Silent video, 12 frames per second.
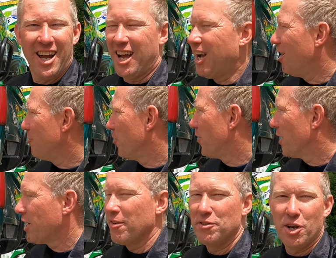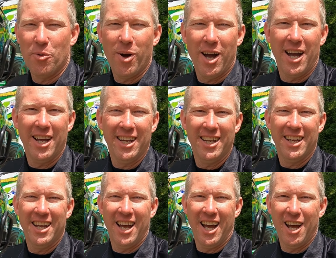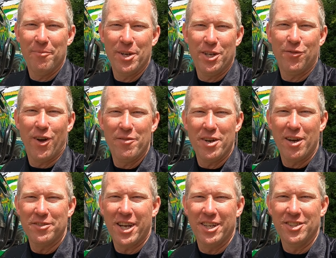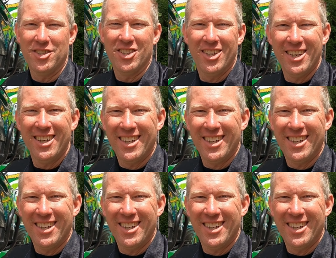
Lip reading: The thing that gives it away is 5.5 tons.